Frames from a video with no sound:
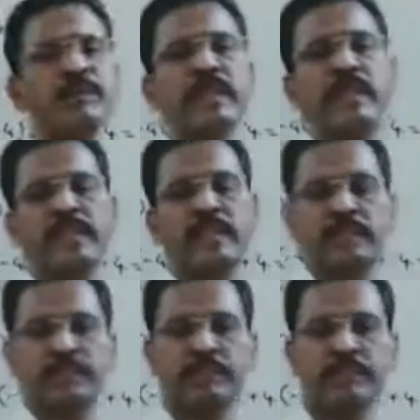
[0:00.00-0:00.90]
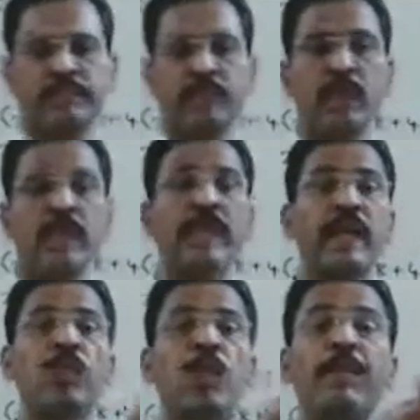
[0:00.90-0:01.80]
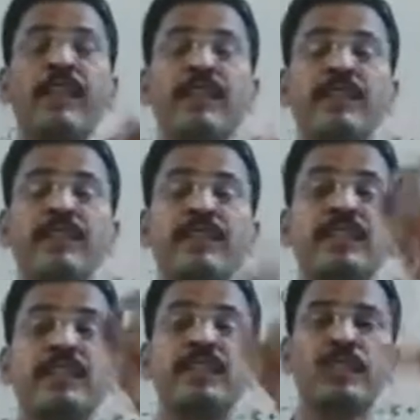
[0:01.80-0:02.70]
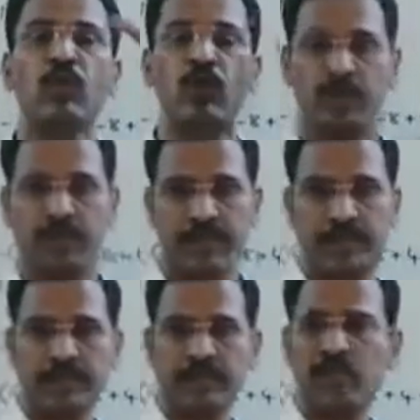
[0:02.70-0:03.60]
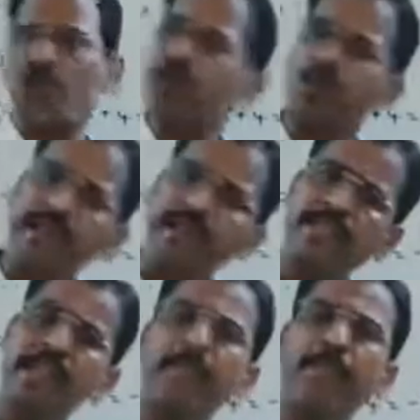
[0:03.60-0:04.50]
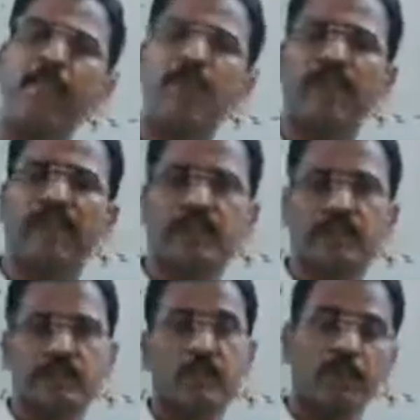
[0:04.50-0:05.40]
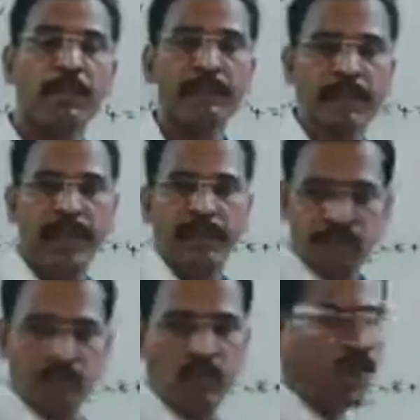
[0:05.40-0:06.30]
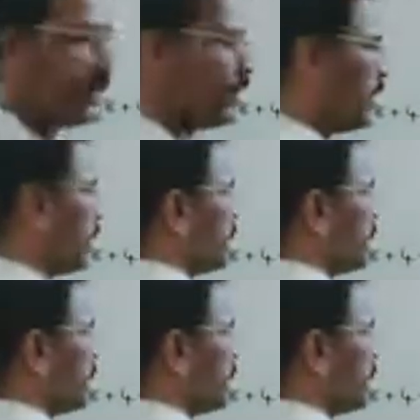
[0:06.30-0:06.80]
are same, then the common difference is 0 always. So it is AP always, but try to solve now.